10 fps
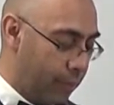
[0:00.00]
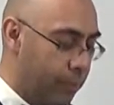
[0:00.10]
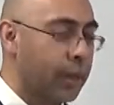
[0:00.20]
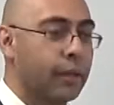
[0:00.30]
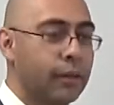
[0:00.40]

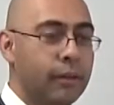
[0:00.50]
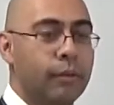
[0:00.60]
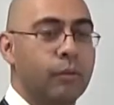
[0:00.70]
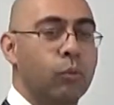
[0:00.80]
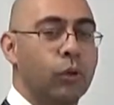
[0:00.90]
but
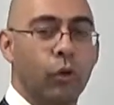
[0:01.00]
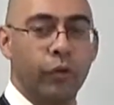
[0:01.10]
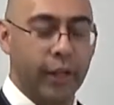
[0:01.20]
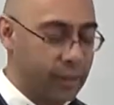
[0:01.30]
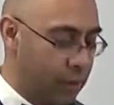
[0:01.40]
we'll go
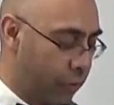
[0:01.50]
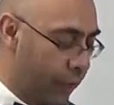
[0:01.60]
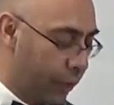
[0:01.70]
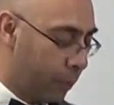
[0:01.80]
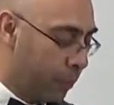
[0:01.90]
over that stuff
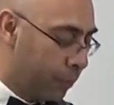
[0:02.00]
later.